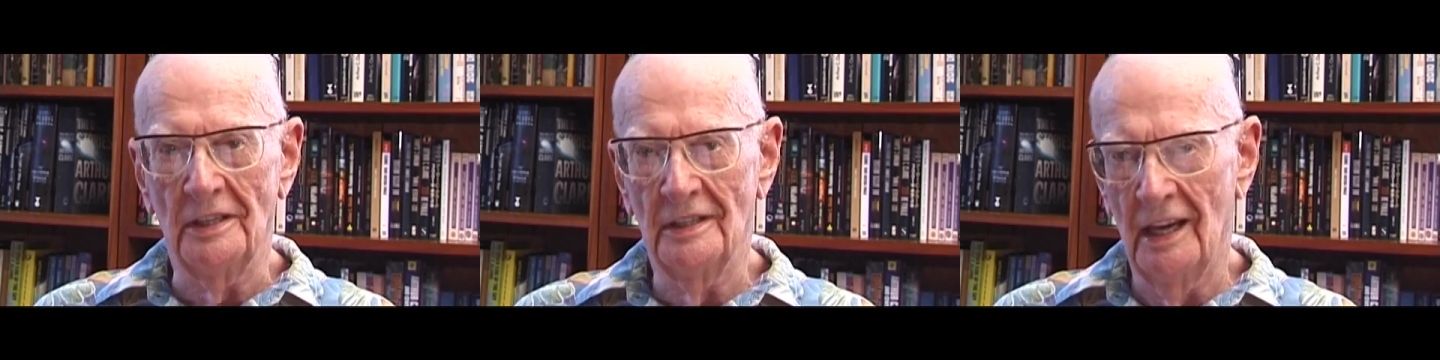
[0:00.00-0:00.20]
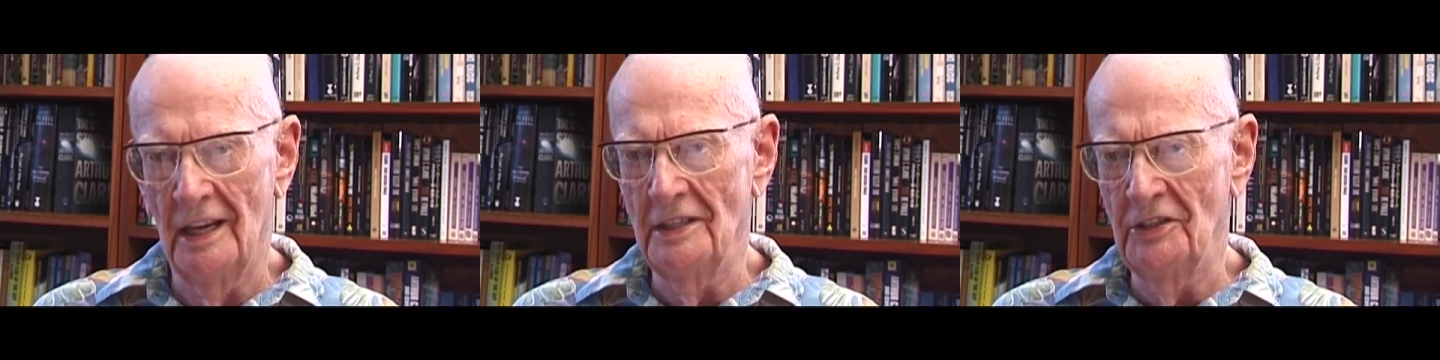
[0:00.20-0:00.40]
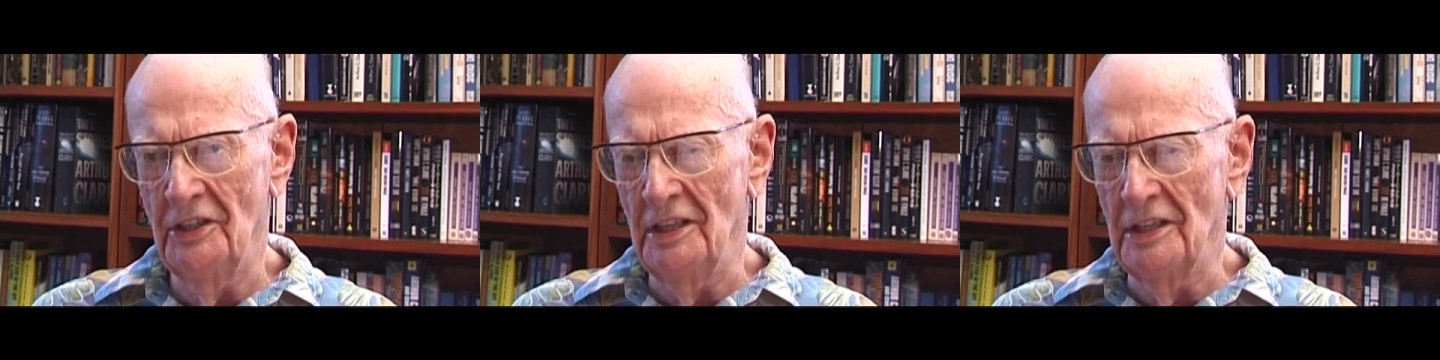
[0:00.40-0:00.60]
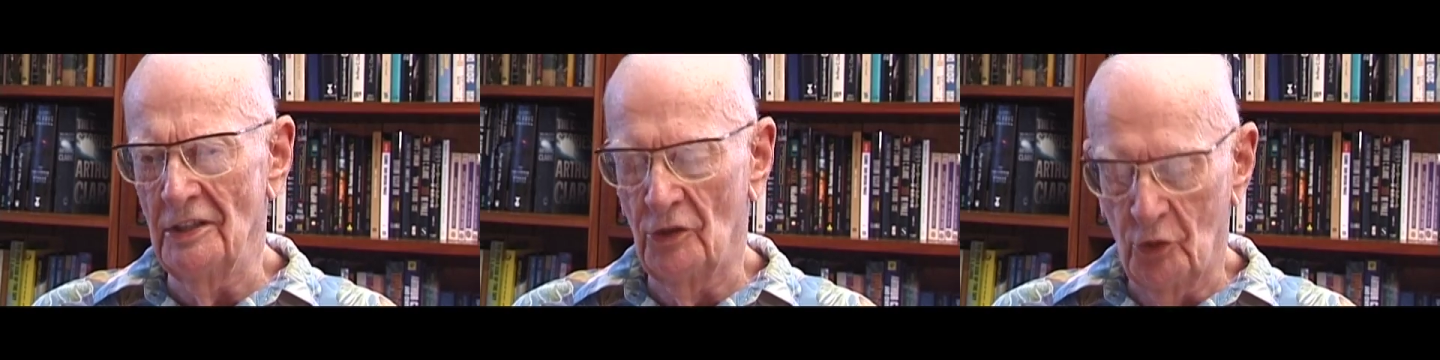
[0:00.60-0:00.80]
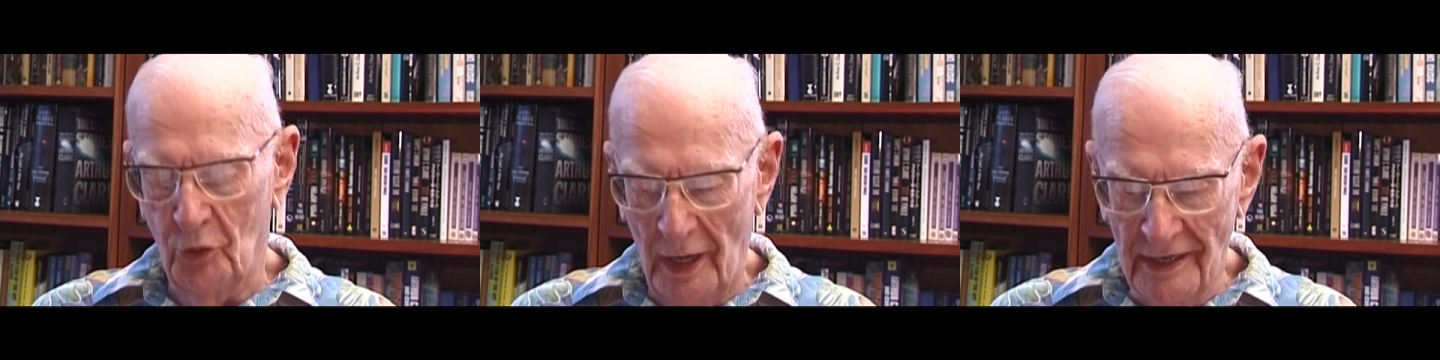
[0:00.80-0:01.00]

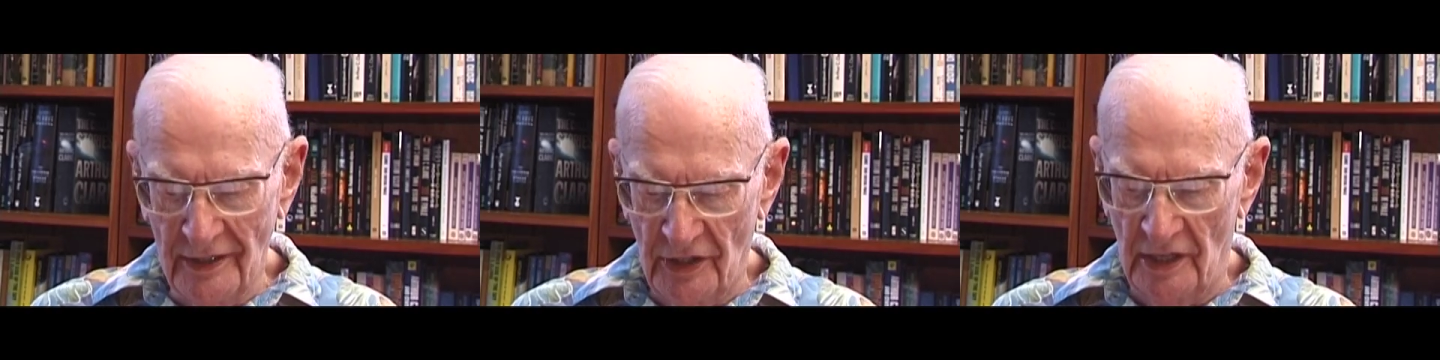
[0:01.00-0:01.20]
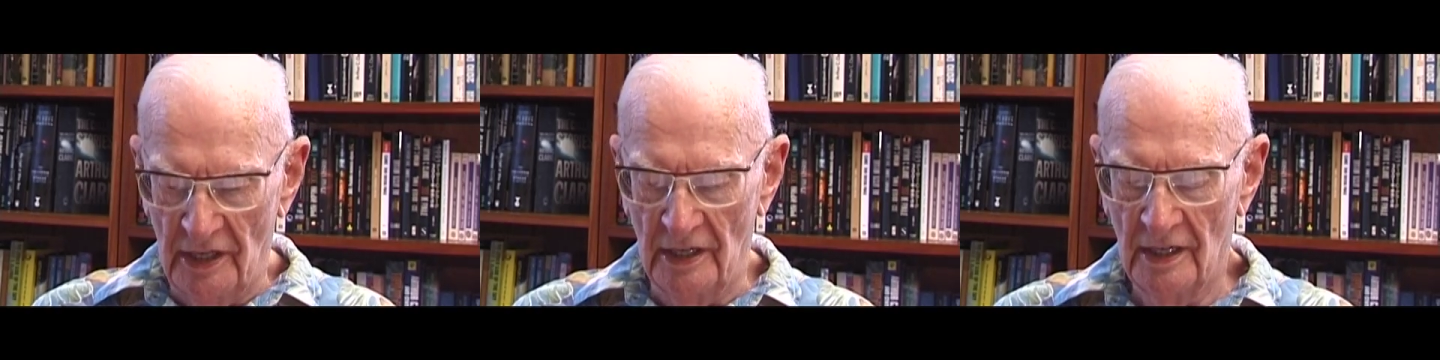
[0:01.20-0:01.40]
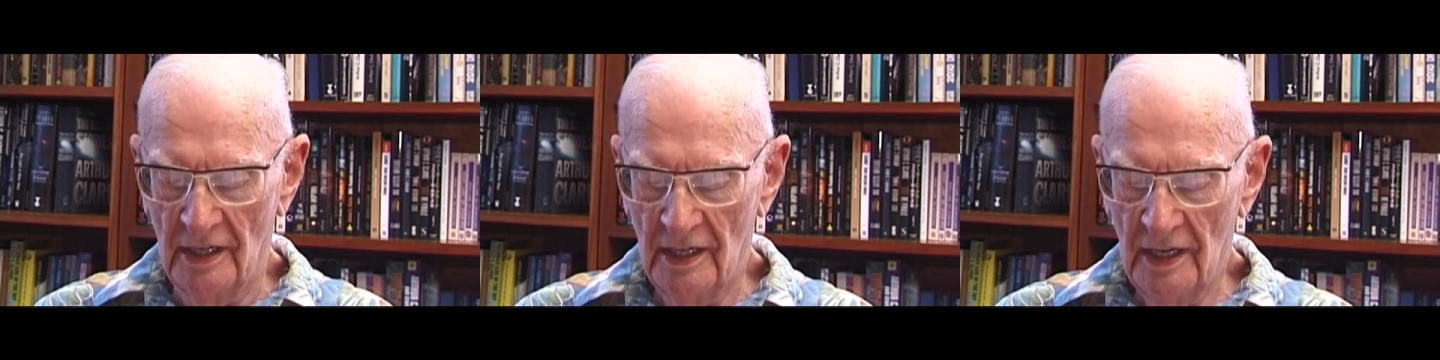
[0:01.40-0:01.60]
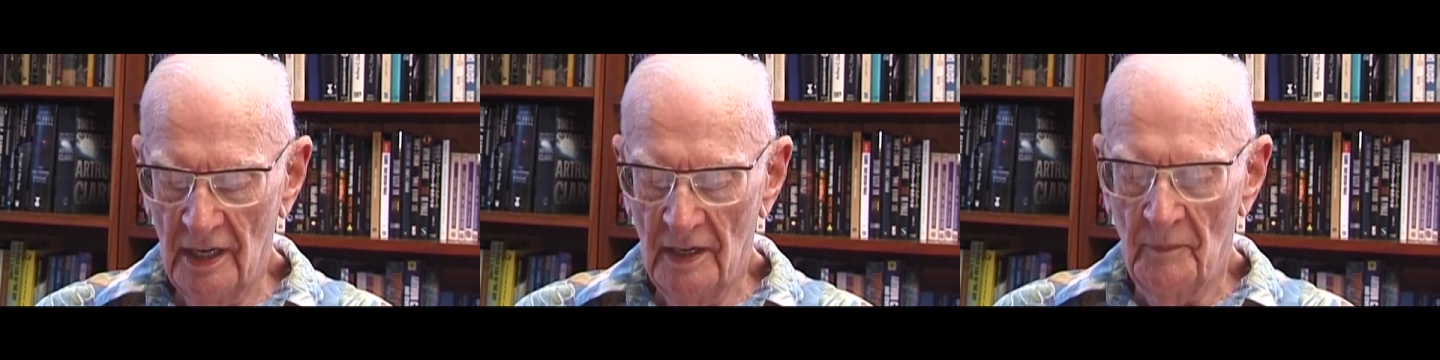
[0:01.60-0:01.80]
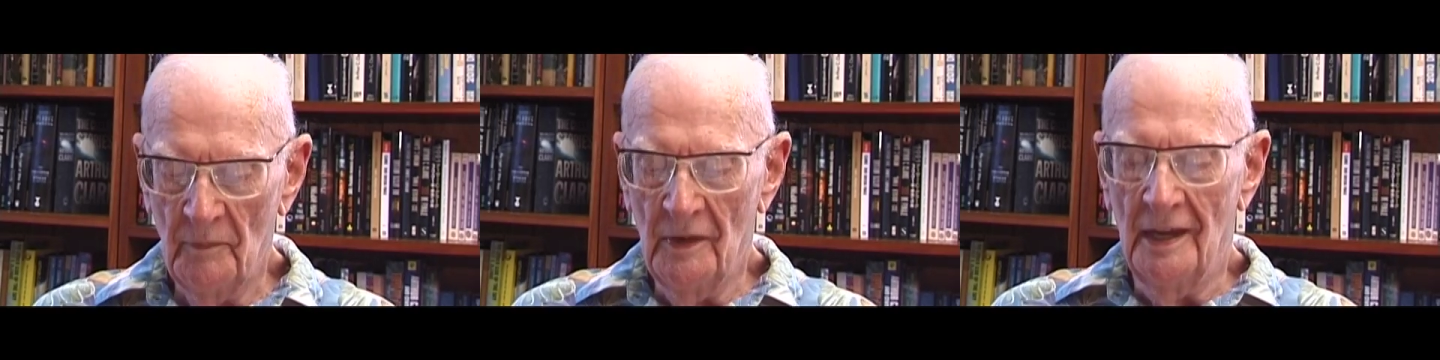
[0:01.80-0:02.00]
1920,
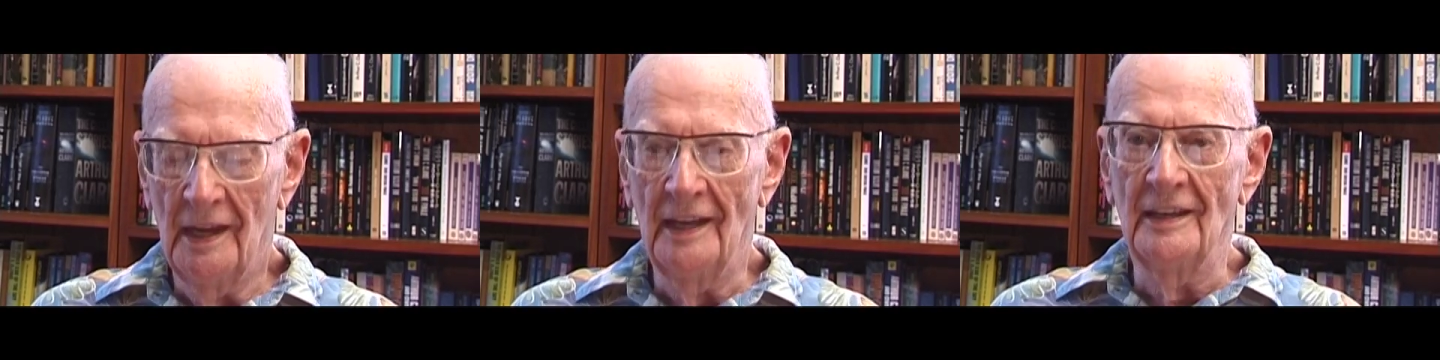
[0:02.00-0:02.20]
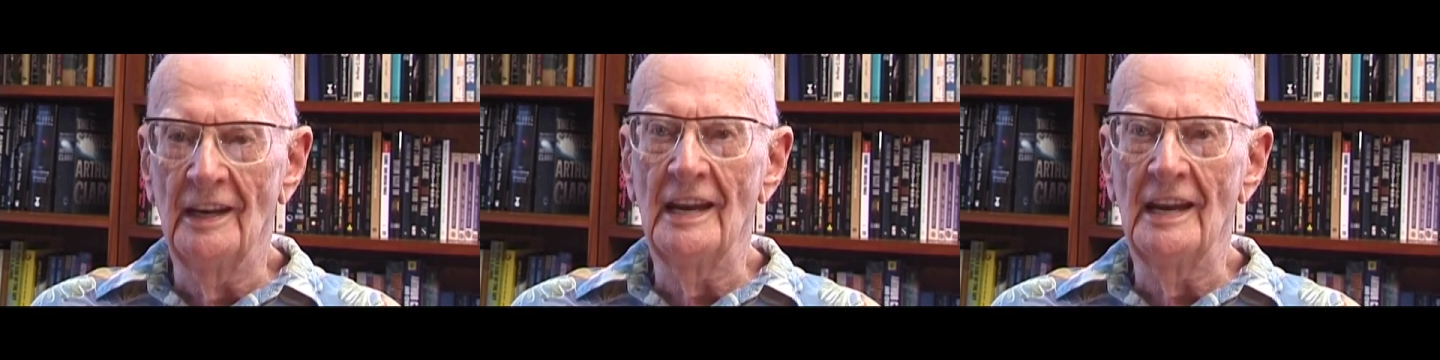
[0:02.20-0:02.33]
in